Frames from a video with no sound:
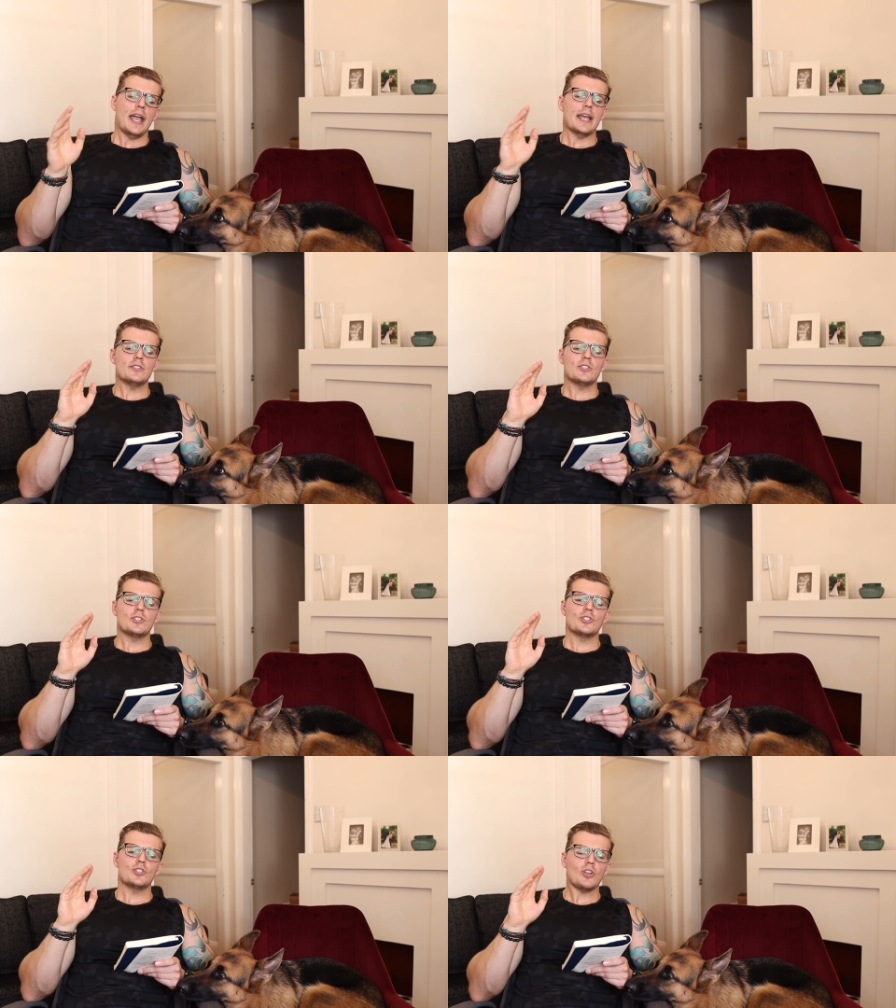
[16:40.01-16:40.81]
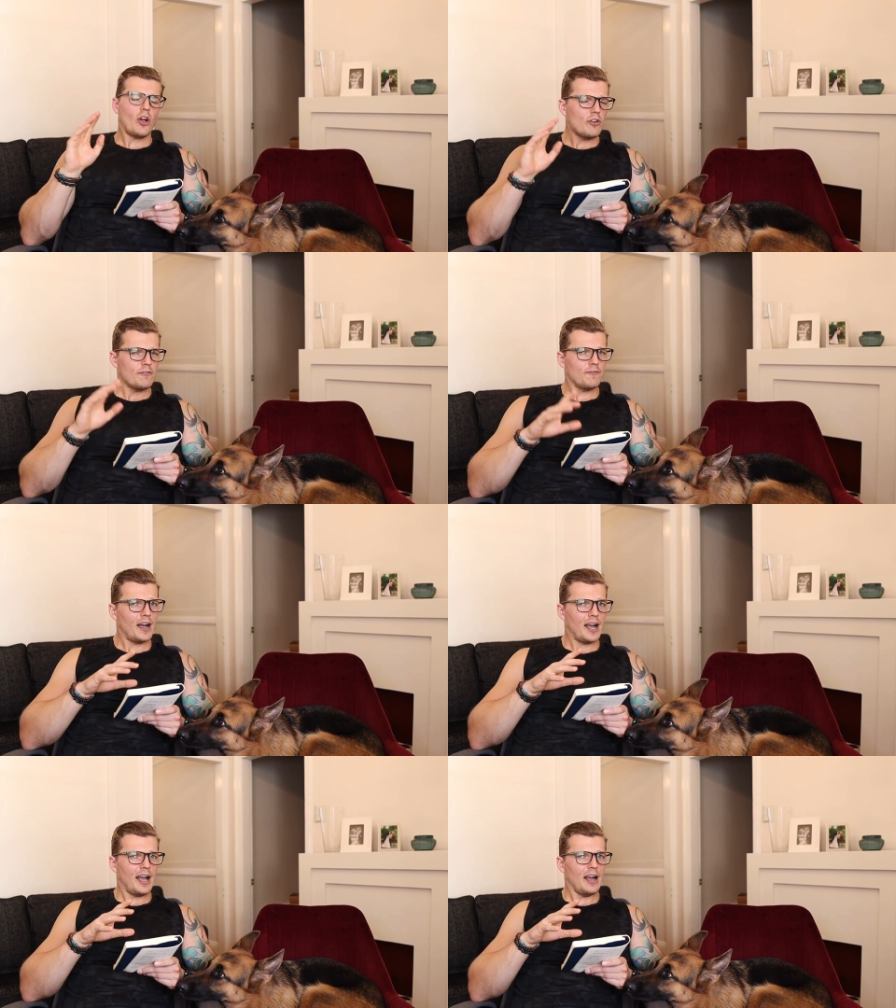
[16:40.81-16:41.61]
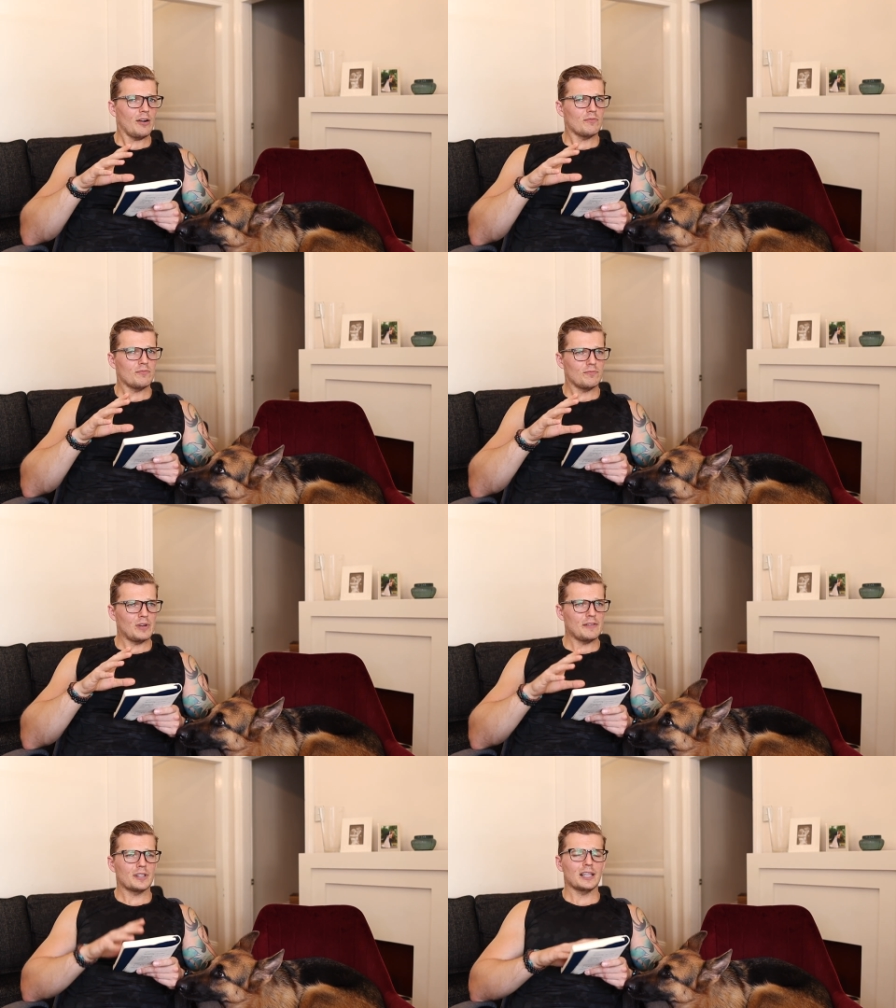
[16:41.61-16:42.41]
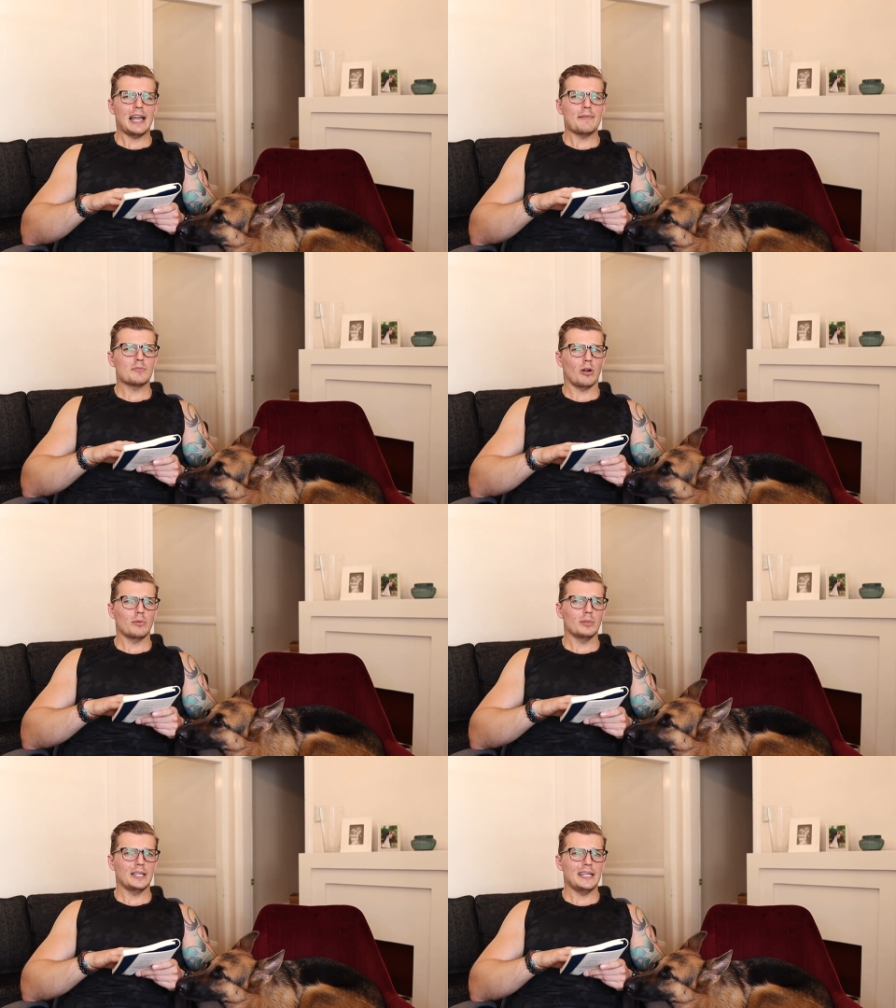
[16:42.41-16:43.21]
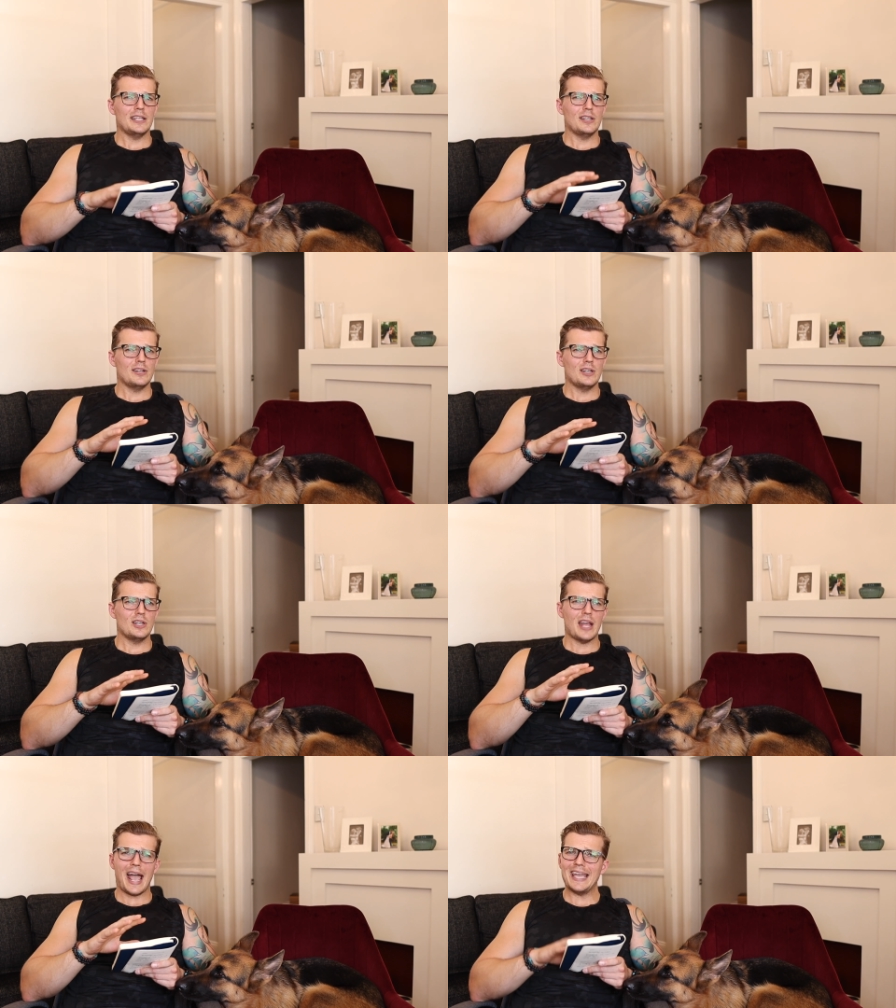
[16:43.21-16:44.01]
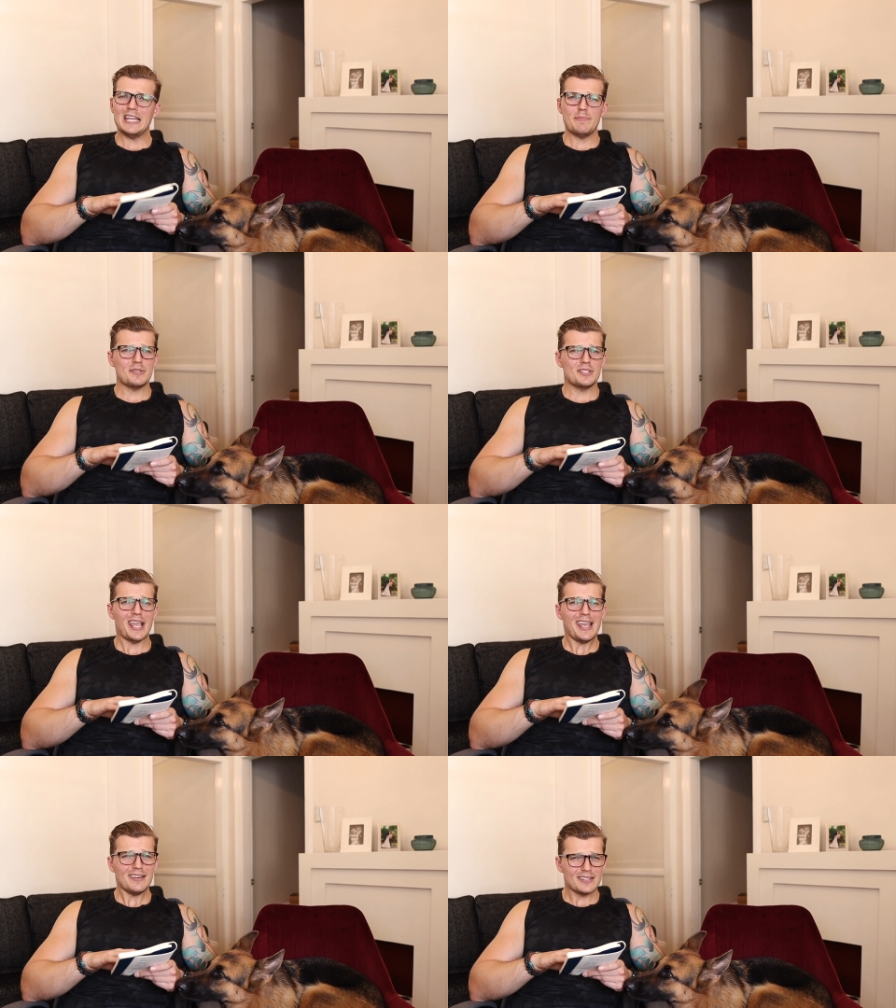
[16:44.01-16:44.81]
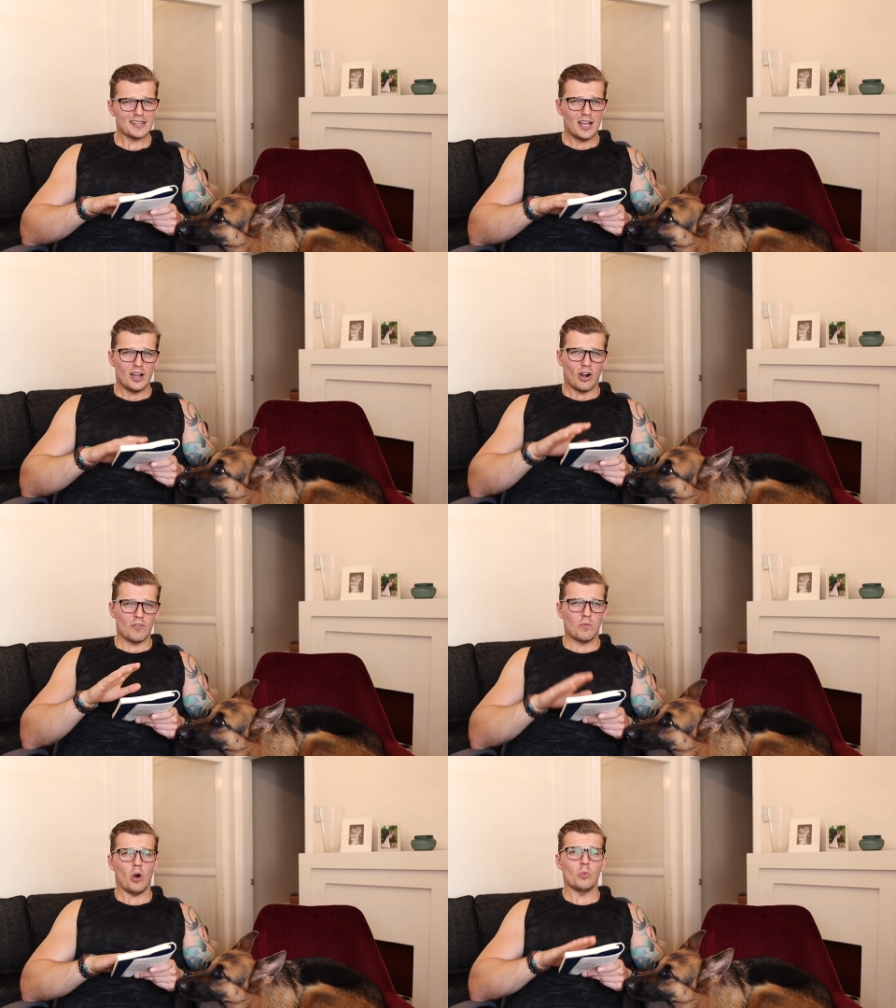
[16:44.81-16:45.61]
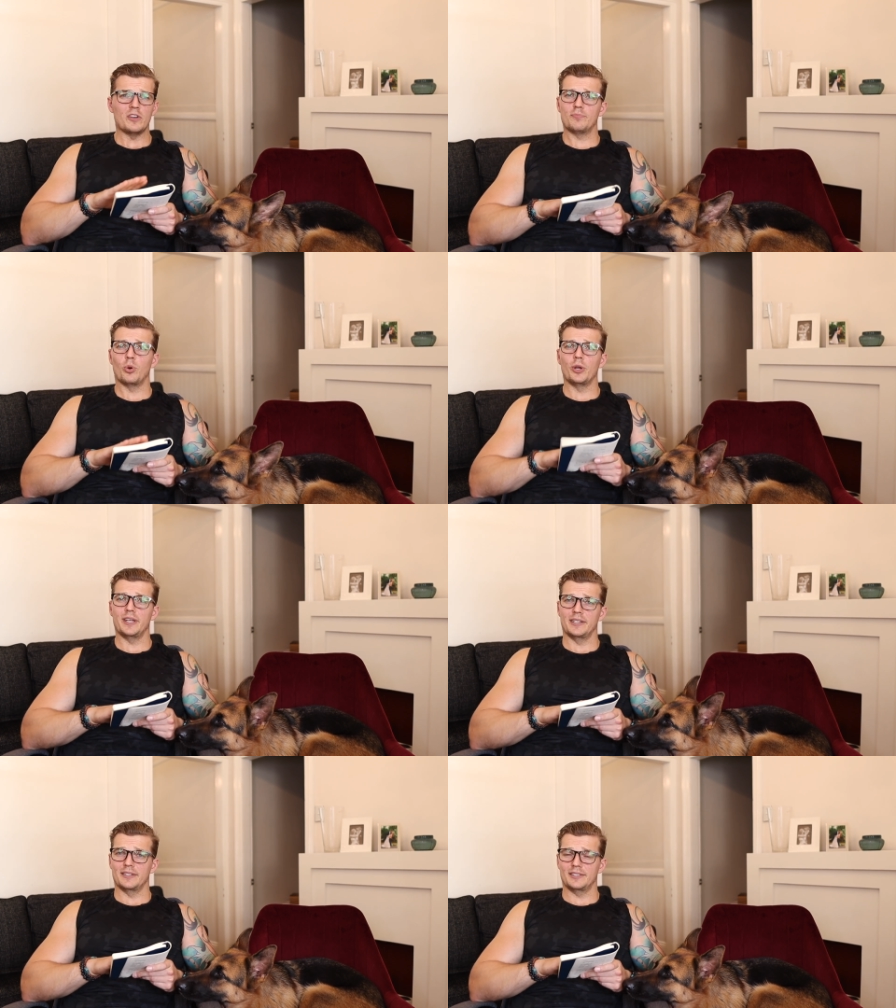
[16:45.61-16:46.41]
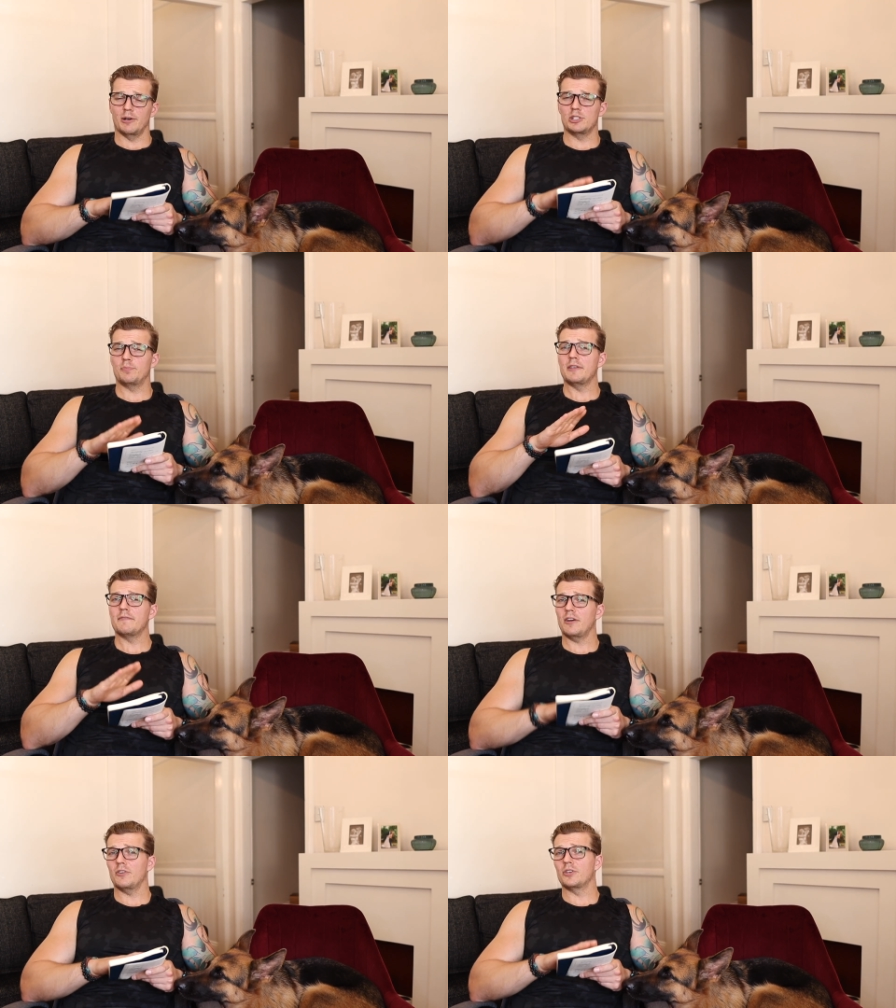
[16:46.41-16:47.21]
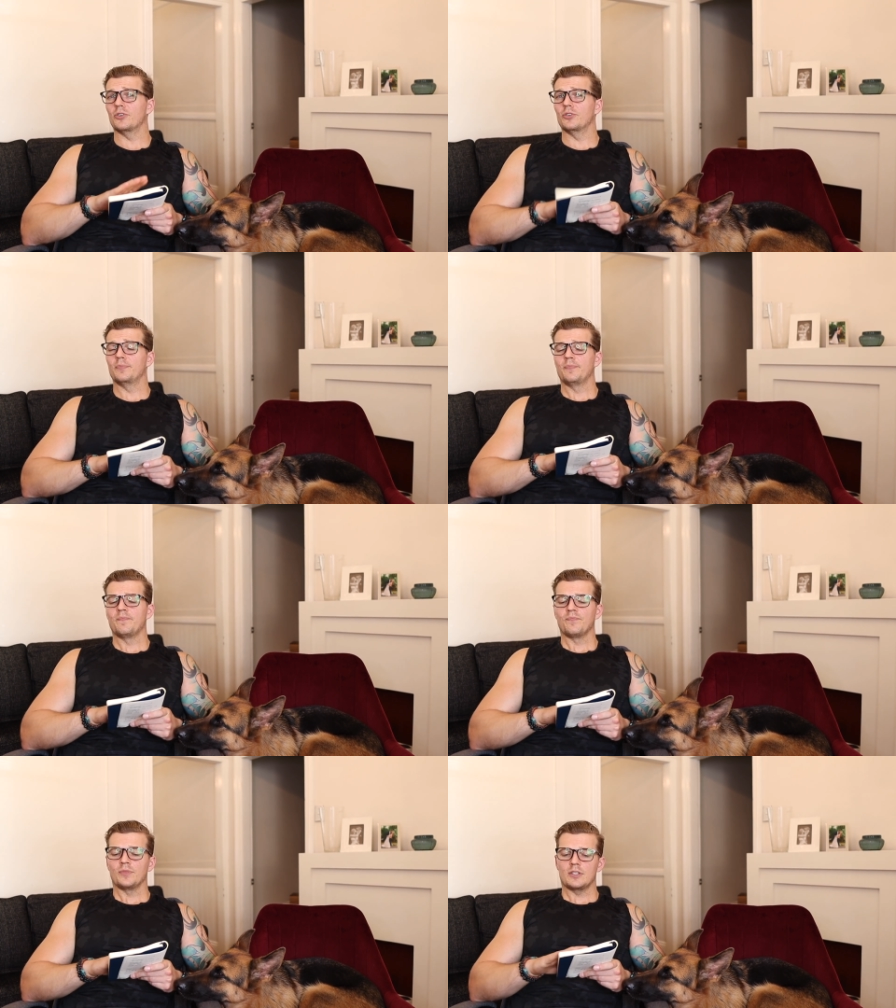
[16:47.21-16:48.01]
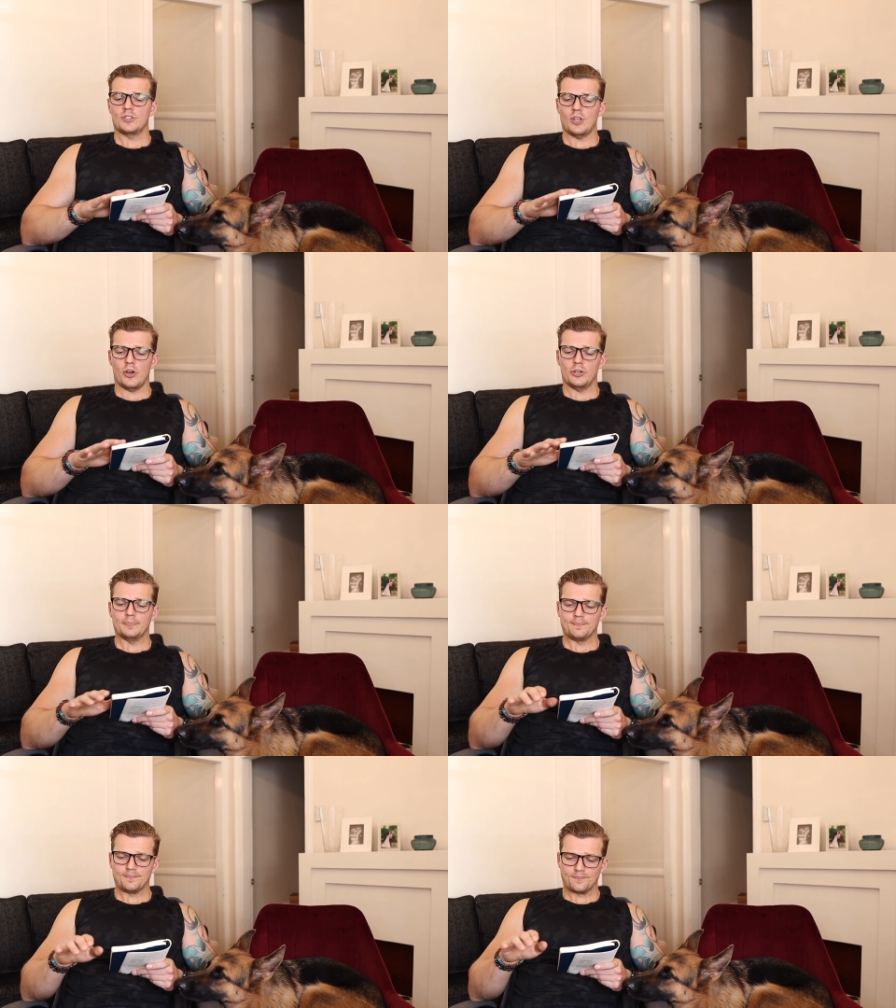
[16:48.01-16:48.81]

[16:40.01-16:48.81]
And so far, we've claimed probably 80% of what we've put in. So it's been very good. So